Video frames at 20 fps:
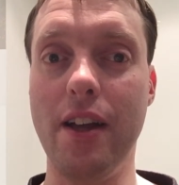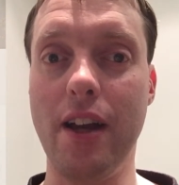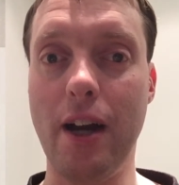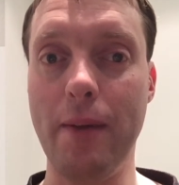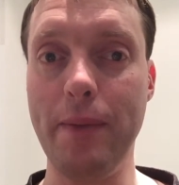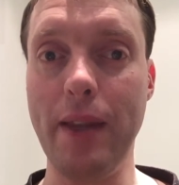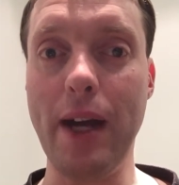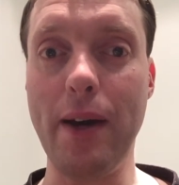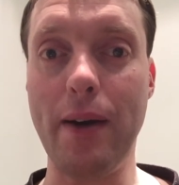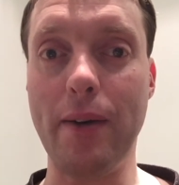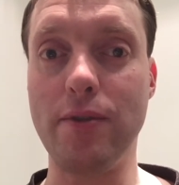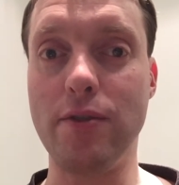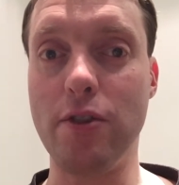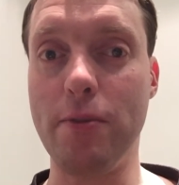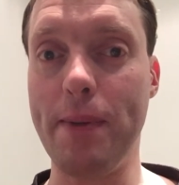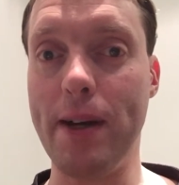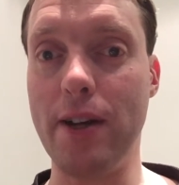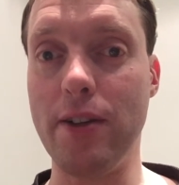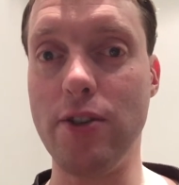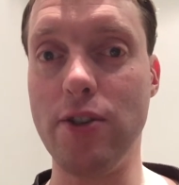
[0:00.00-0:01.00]
I'm now up to
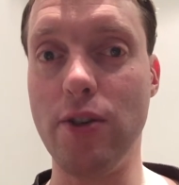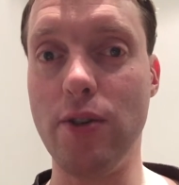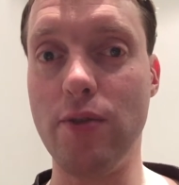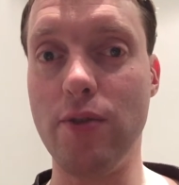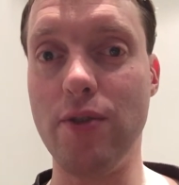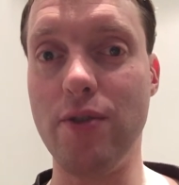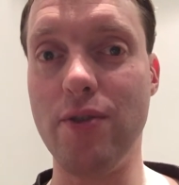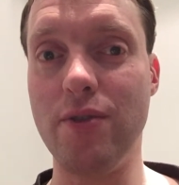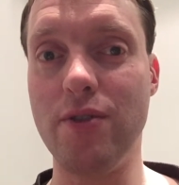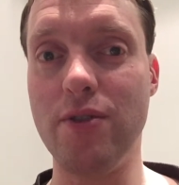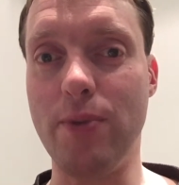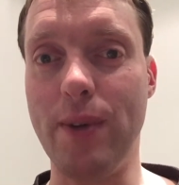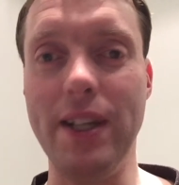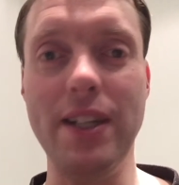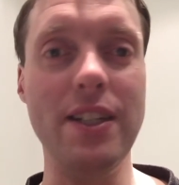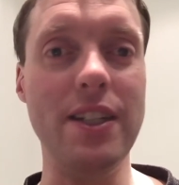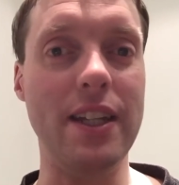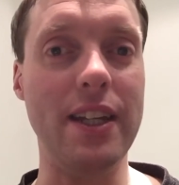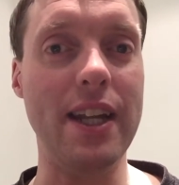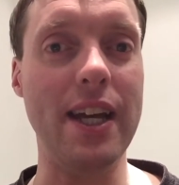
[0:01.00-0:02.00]
about
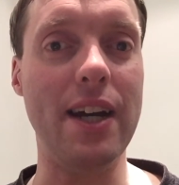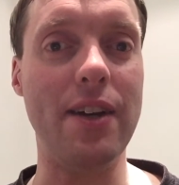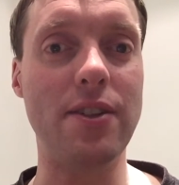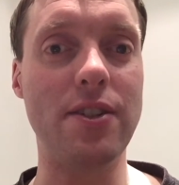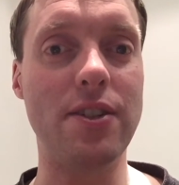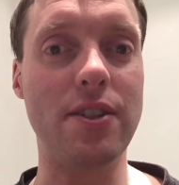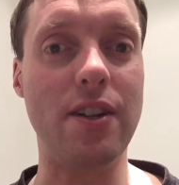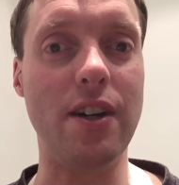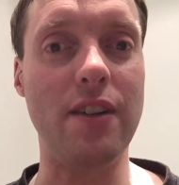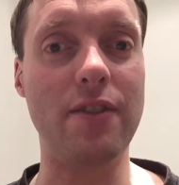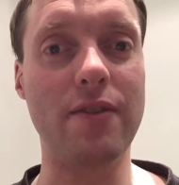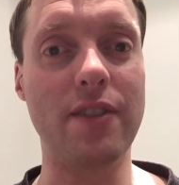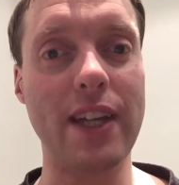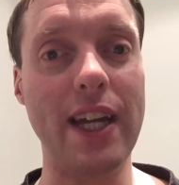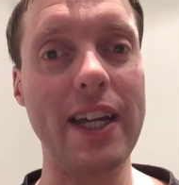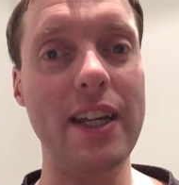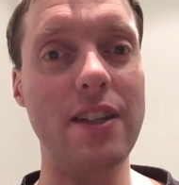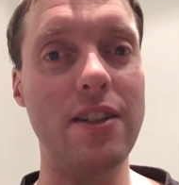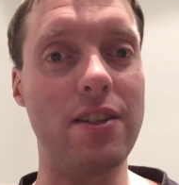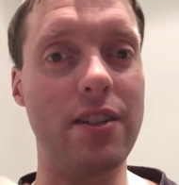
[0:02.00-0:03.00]
220 now, so I've
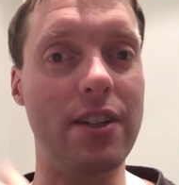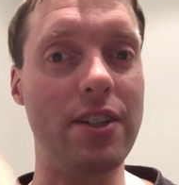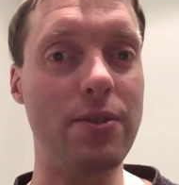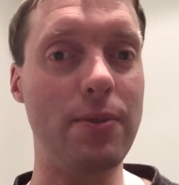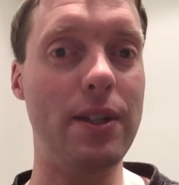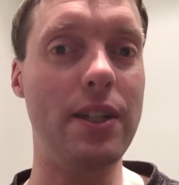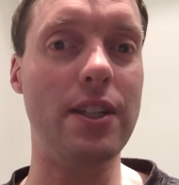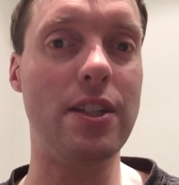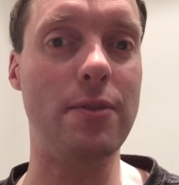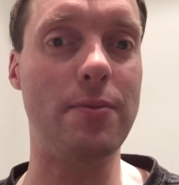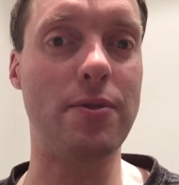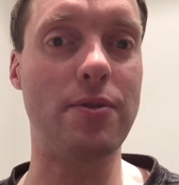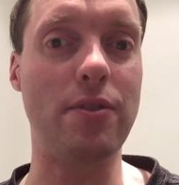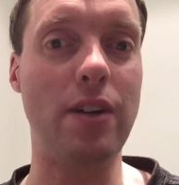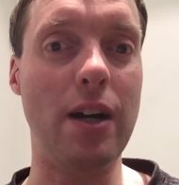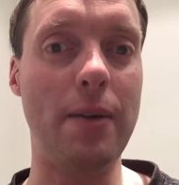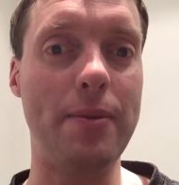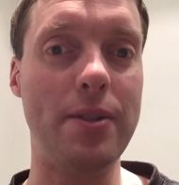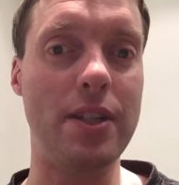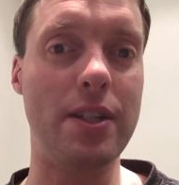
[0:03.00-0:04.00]
gained like 20
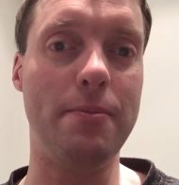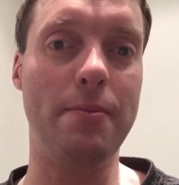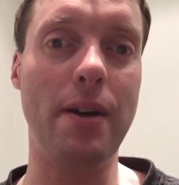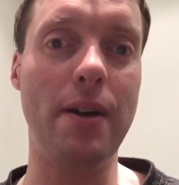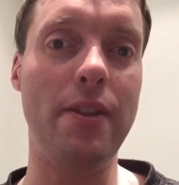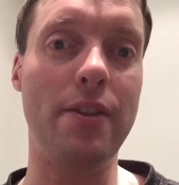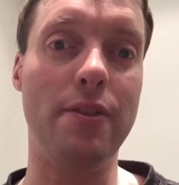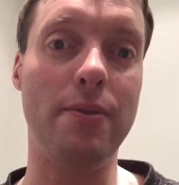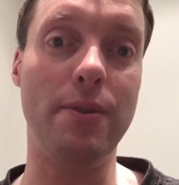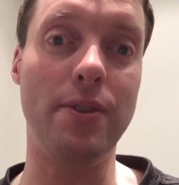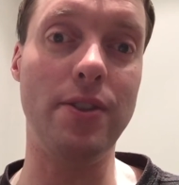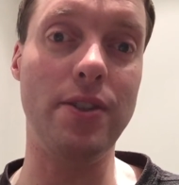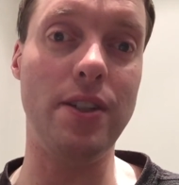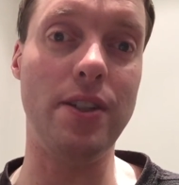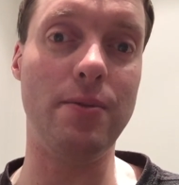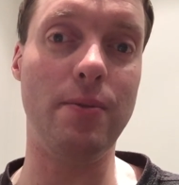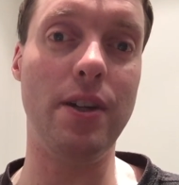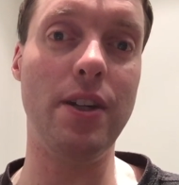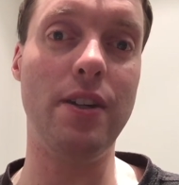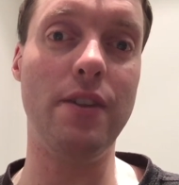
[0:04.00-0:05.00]
subscribers in a month, which
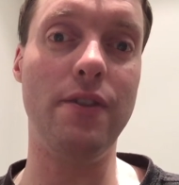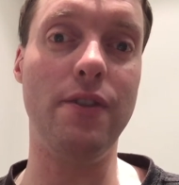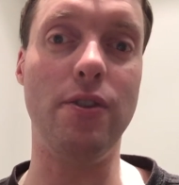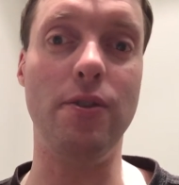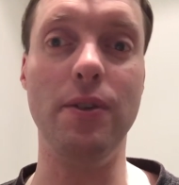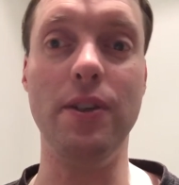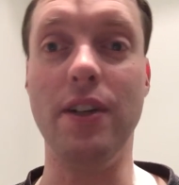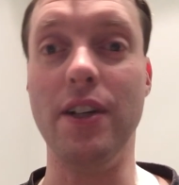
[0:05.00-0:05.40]
is wonderful.